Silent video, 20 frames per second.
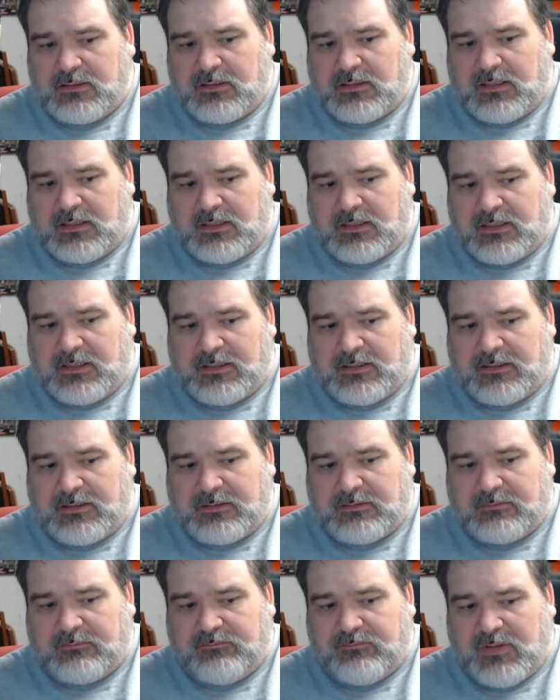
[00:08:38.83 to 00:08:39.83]

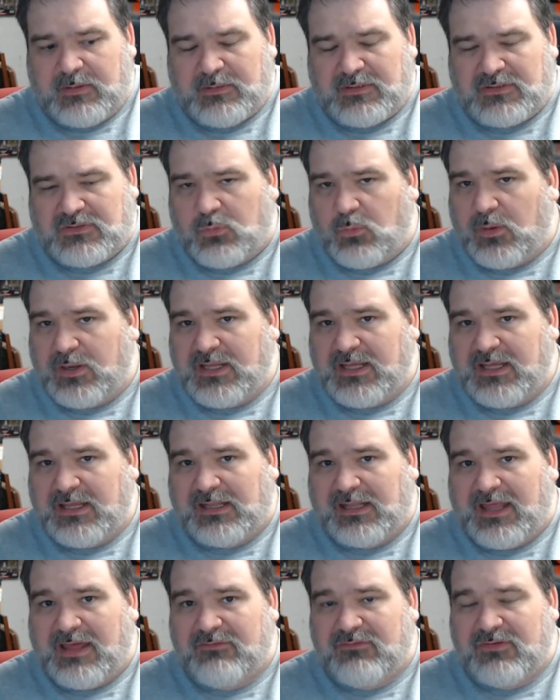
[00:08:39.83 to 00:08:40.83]
maybe
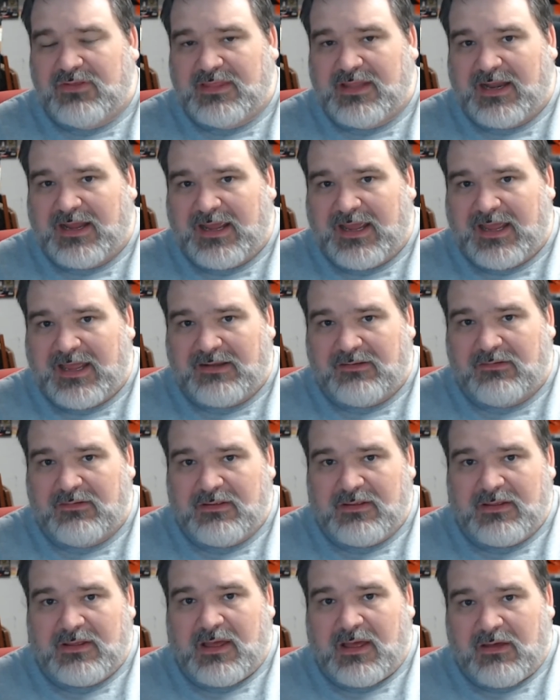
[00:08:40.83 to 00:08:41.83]
2011 that I had a
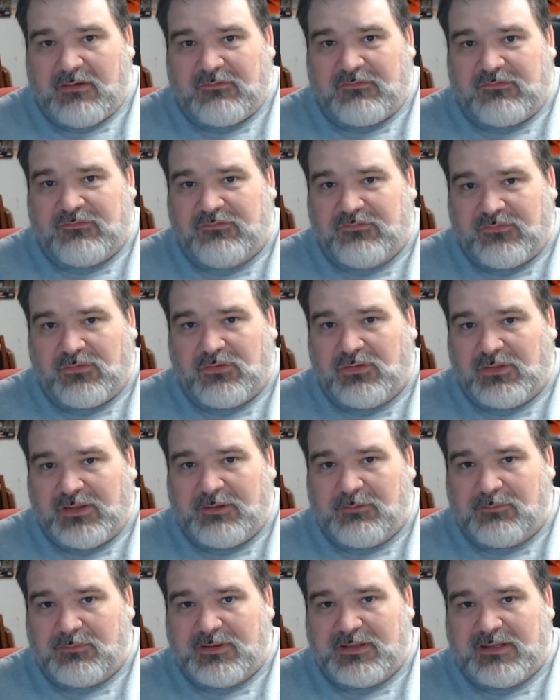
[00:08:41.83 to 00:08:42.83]
fully
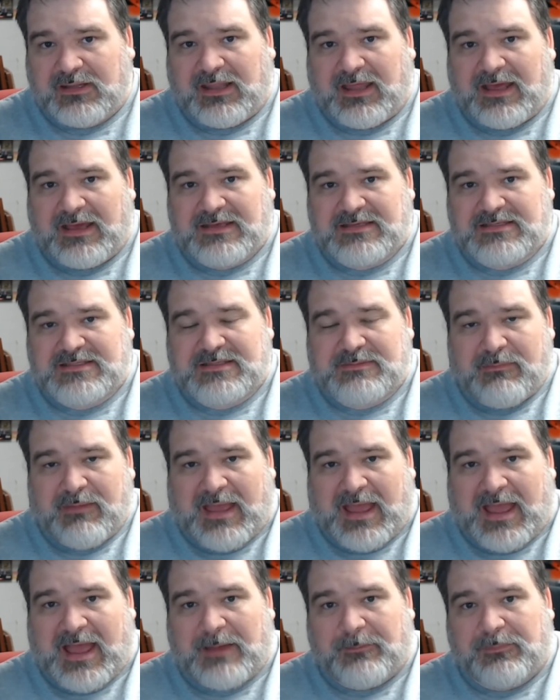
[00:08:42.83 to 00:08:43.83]
realized
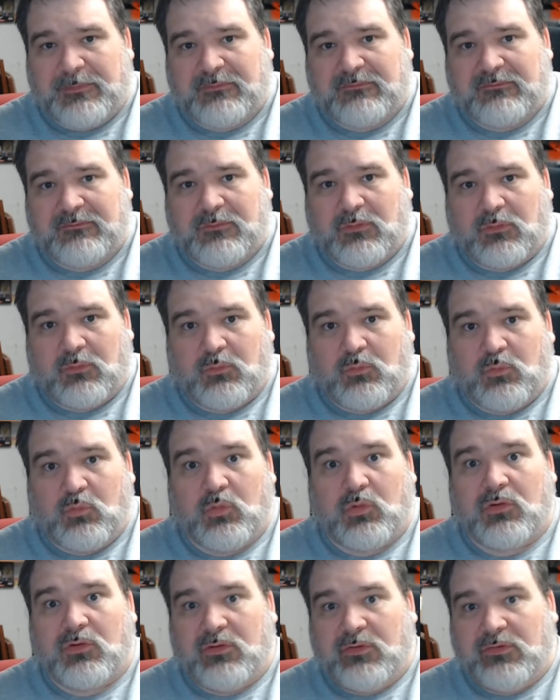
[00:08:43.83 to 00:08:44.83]
map or
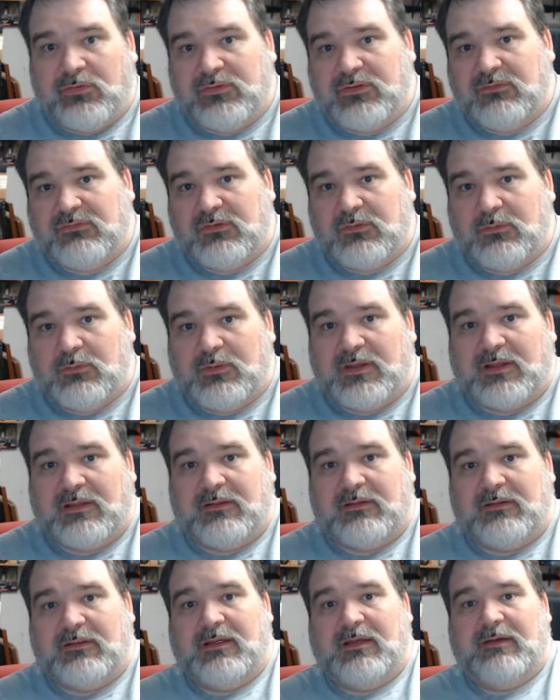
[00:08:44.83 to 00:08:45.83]
world, if you
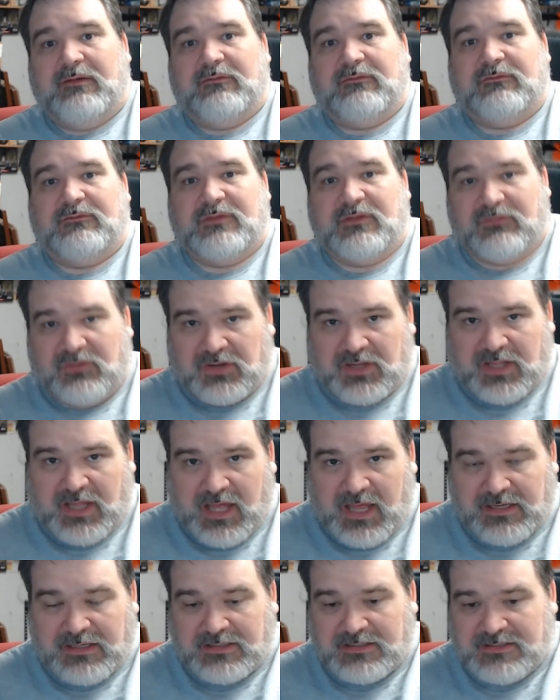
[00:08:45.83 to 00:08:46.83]
will, of different
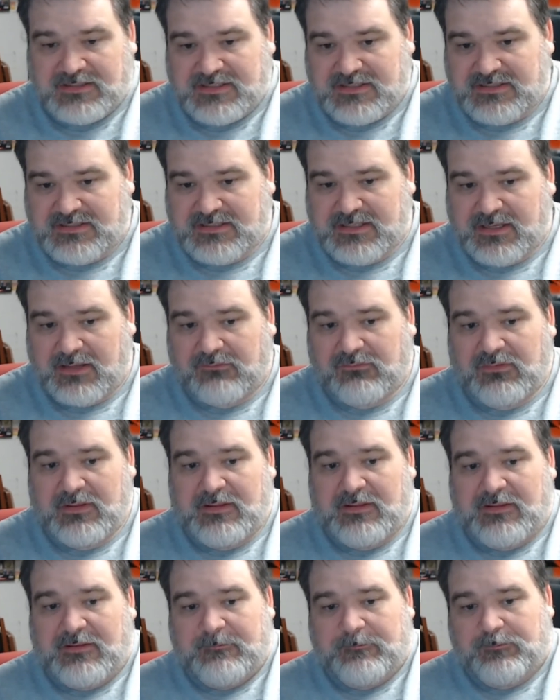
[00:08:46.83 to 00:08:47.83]
continents and stuff
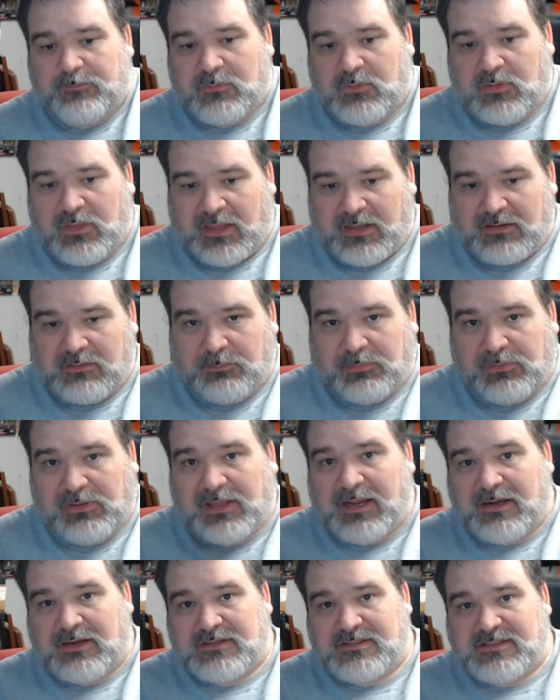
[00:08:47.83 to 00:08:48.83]
that the
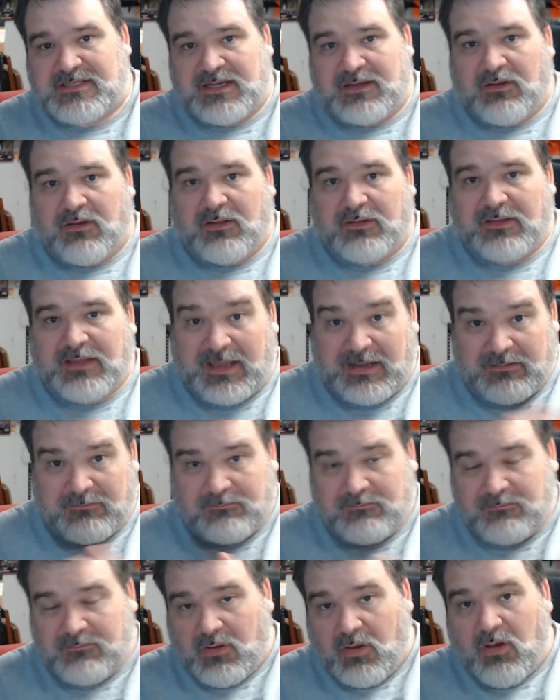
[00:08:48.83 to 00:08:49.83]
players had
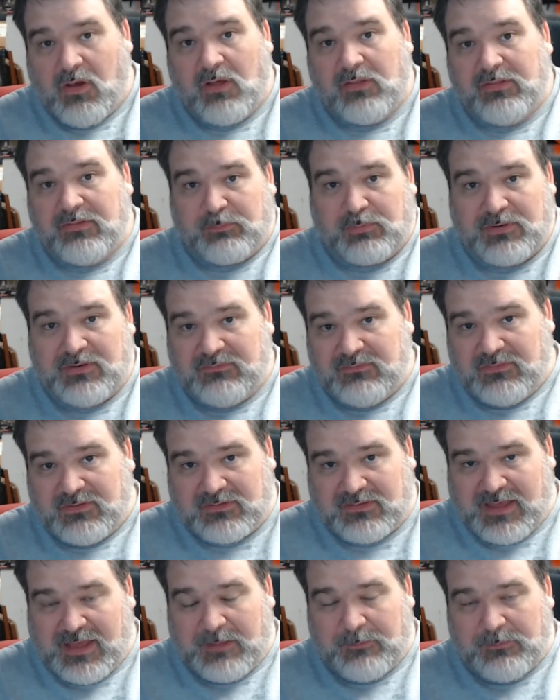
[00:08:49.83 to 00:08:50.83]
all the previous
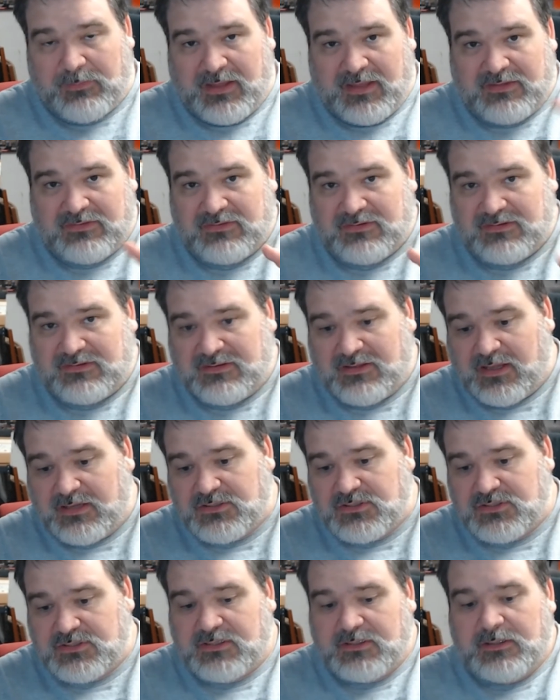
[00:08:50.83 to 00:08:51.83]
campaigns had
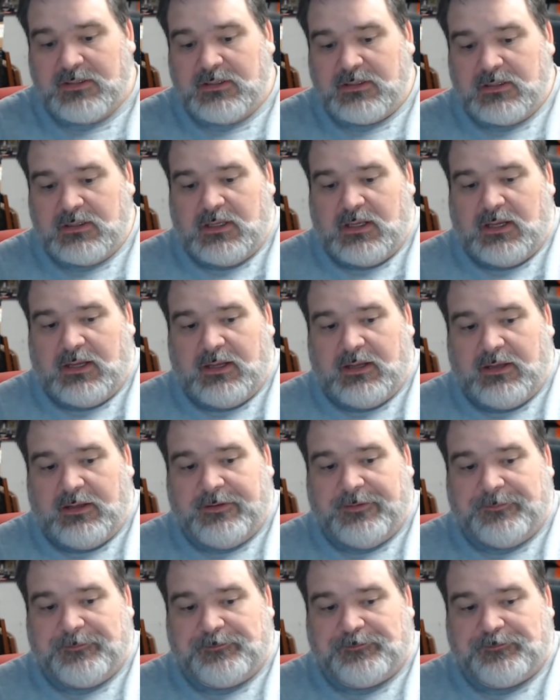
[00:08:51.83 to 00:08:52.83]
touched. Um,